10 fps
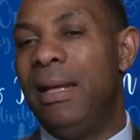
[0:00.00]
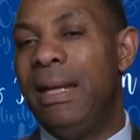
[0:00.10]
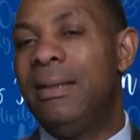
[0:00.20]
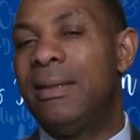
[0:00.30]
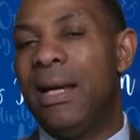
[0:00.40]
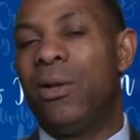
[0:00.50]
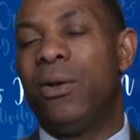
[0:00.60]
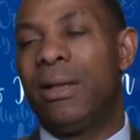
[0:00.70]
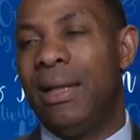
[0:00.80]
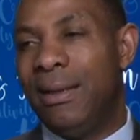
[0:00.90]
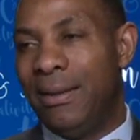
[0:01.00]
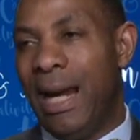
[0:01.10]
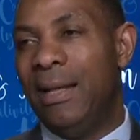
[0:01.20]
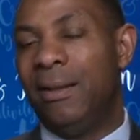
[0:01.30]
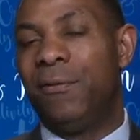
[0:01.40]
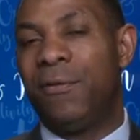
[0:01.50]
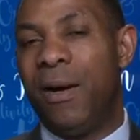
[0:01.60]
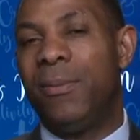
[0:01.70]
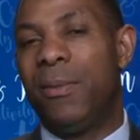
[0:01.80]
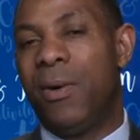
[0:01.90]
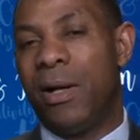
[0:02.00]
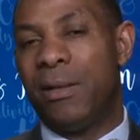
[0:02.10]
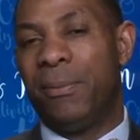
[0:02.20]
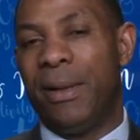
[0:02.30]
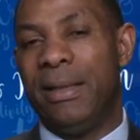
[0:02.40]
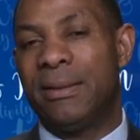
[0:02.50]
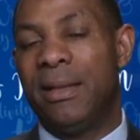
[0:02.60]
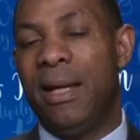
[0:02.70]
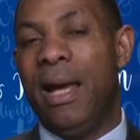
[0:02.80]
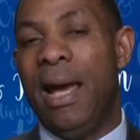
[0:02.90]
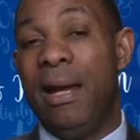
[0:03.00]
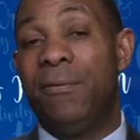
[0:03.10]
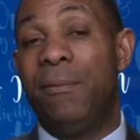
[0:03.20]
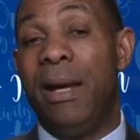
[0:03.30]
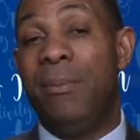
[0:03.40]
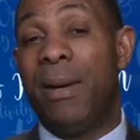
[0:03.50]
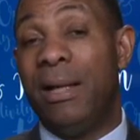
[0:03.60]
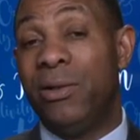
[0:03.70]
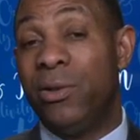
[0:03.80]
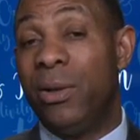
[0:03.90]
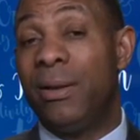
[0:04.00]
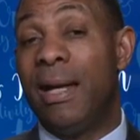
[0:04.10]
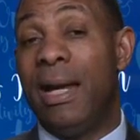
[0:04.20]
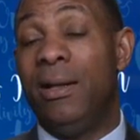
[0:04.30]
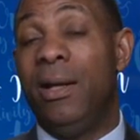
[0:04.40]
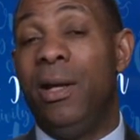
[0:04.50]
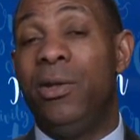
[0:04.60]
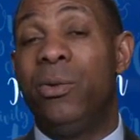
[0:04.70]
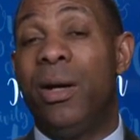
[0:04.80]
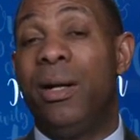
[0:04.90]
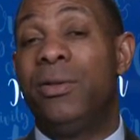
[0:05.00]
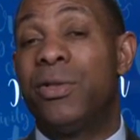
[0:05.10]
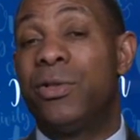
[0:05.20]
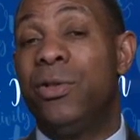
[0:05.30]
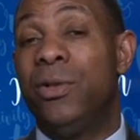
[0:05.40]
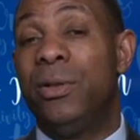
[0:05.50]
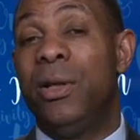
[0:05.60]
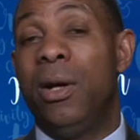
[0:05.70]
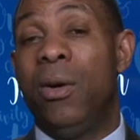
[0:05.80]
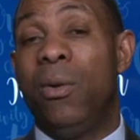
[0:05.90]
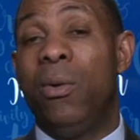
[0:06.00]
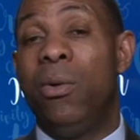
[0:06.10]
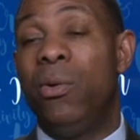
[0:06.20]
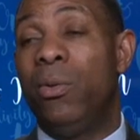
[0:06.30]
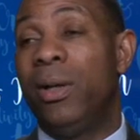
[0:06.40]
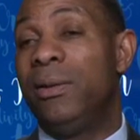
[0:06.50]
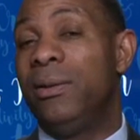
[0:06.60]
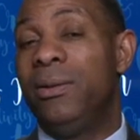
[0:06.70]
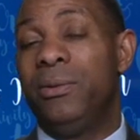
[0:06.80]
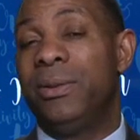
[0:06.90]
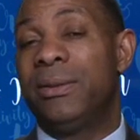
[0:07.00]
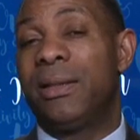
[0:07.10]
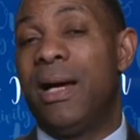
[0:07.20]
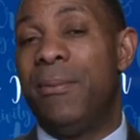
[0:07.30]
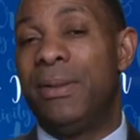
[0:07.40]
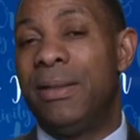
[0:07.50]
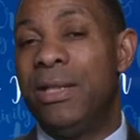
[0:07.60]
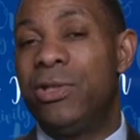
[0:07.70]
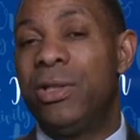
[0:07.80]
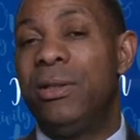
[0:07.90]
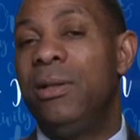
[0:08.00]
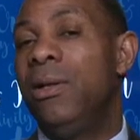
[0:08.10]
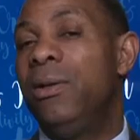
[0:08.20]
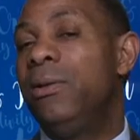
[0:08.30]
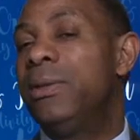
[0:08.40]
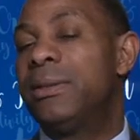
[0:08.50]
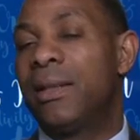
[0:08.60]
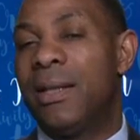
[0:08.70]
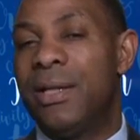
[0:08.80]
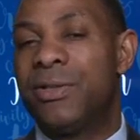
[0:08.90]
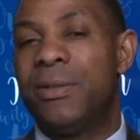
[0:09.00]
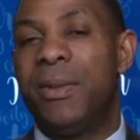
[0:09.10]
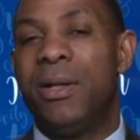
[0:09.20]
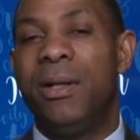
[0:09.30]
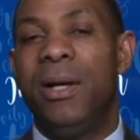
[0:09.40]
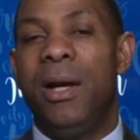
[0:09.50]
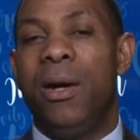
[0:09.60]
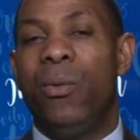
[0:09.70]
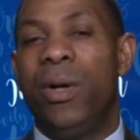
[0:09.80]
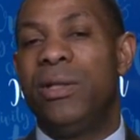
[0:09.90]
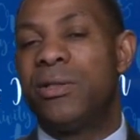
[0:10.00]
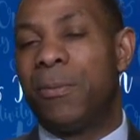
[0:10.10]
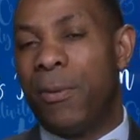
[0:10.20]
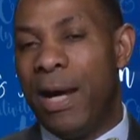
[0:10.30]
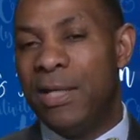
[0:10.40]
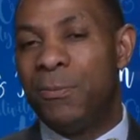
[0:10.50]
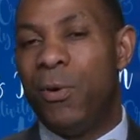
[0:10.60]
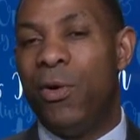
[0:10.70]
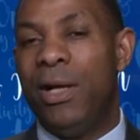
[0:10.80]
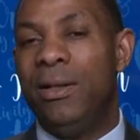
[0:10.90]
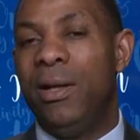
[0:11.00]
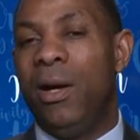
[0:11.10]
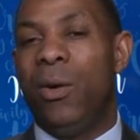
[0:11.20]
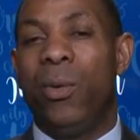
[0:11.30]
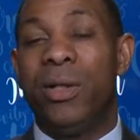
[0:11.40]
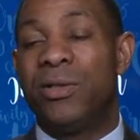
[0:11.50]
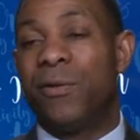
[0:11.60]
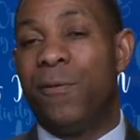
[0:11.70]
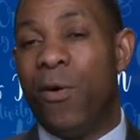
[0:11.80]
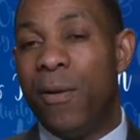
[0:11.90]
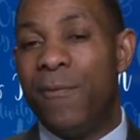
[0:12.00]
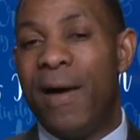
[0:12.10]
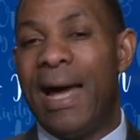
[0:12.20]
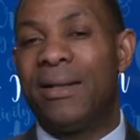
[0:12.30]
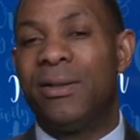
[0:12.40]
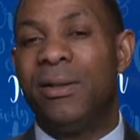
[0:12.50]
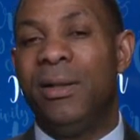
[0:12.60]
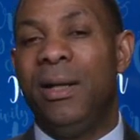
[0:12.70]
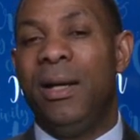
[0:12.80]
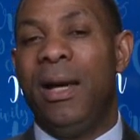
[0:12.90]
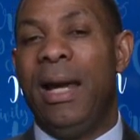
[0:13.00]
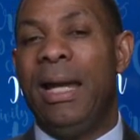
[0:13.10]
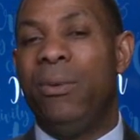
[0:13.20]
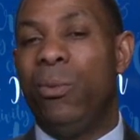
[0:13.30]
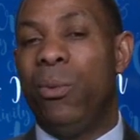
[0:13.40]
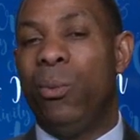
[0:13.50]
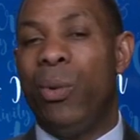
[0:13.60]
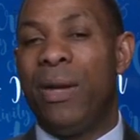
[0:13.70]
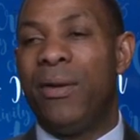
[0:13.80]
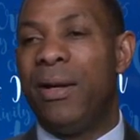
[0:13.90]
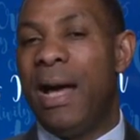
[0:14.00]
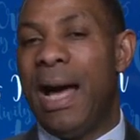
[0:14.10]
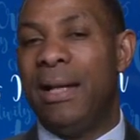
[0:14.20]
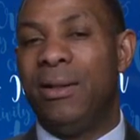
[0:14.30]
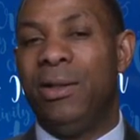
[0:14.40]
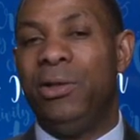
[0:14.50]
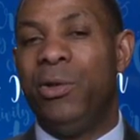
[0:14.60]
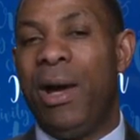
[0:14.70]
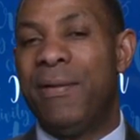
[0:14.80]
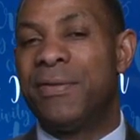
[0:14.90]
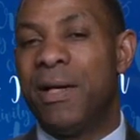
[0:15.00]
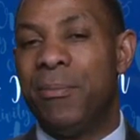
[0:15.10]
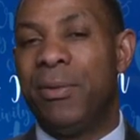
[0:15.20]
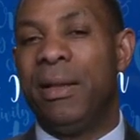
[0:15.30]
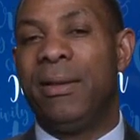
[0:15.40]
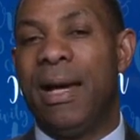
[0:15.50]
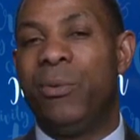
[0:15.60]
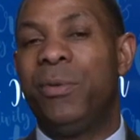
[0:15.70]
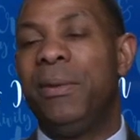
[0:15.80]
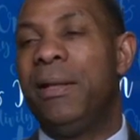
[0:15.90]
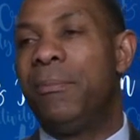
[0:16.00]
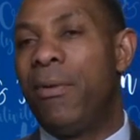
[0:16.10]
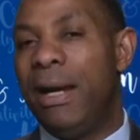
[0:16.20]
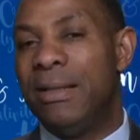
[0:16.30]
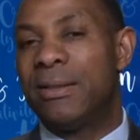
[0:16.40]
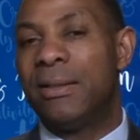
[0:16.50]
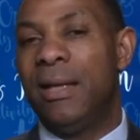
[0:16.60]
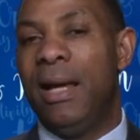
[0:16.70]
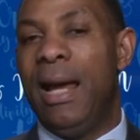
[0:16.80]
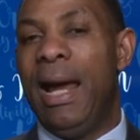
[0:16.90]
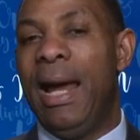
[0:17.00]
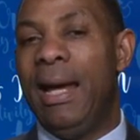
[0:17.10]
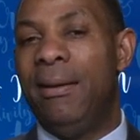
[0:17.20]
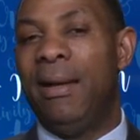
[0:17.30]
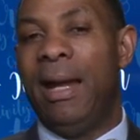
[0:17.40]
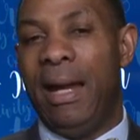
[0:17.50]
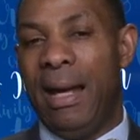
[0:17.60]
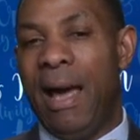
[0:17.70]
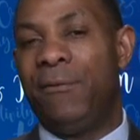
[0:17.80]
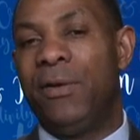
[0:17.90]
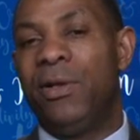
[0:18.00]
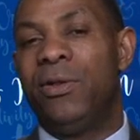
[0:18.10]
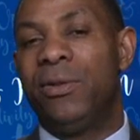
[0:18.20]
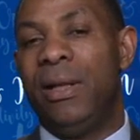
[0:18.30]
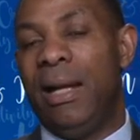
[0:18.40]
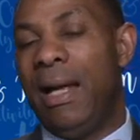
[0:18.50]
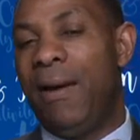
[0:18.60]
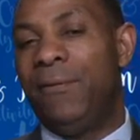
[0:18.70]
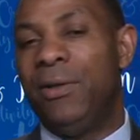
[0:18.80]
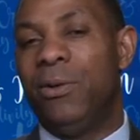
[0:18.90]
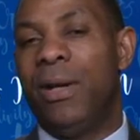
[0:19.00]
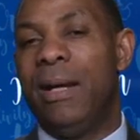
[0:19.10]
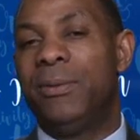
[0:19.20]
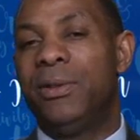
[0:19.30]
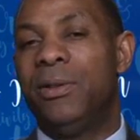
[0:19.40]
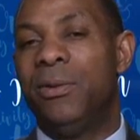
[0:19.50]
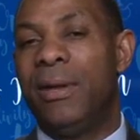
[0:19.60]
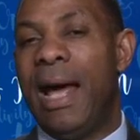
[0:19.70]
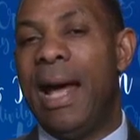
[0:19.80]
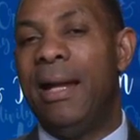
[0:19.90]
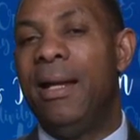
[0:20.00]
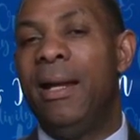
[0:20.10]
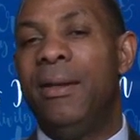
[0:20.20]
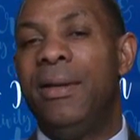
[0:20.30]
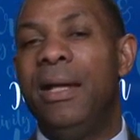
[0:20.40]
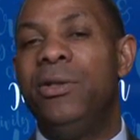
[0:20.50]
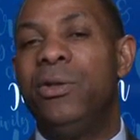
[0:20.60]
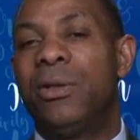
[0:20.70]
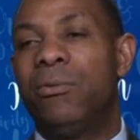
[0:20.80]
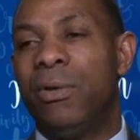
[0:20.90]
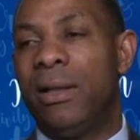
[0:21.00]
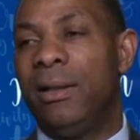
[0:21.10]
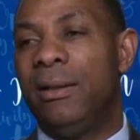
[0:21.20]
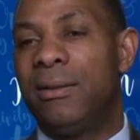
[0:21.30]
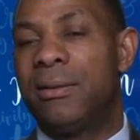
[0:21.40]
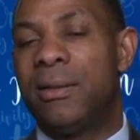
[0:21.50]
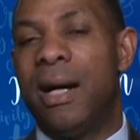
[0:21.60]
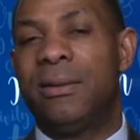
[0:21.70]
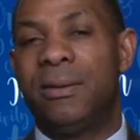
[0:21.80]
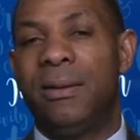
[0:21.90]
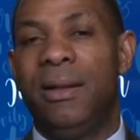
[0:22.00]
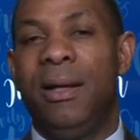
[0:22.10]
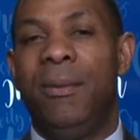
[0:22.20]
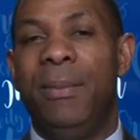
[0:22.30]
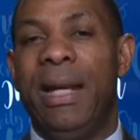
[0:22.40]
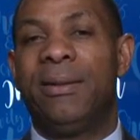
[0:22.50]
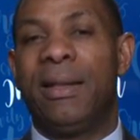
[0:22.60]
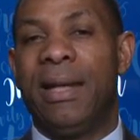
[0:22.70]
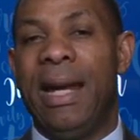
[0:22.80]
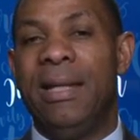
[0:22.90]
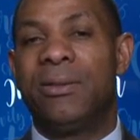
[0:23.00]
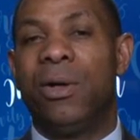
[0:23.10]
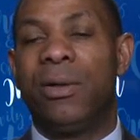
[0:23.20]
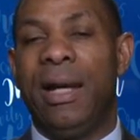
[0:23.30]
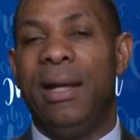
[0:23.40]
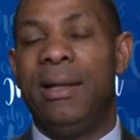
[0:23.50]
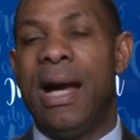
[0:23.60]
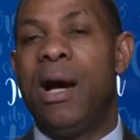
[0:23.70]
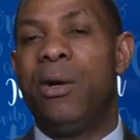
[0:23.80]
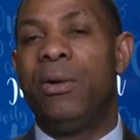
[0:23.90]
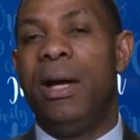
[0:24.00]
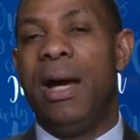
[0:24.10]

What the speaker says: intel or get data from the marketplace. And by doing that, you understood who was the competition, who was the customer, what is the price point, what is the form factor, and whether or not you have something that would be embraced. And after you were able to do that, then you could really start to make the case, okay, now